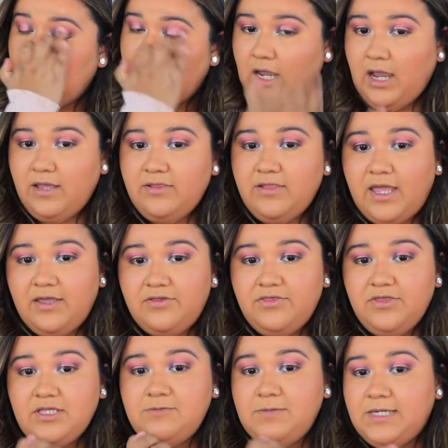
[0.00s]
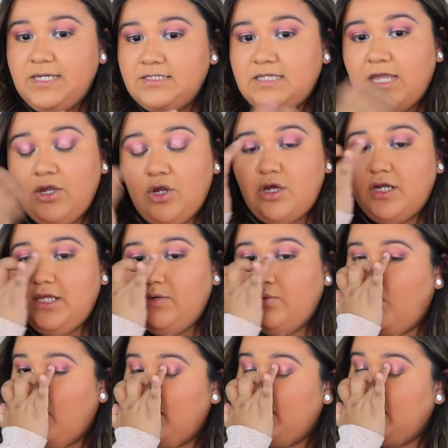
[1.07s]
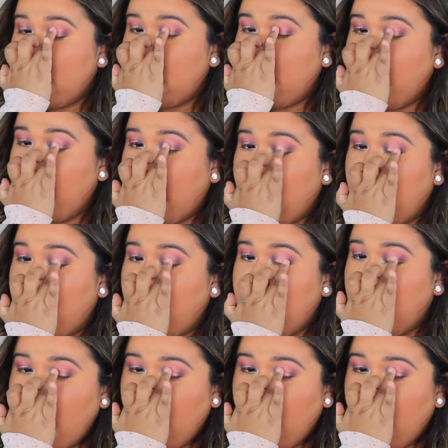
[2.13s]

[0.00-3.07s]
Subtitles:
I like this because I already wanted to make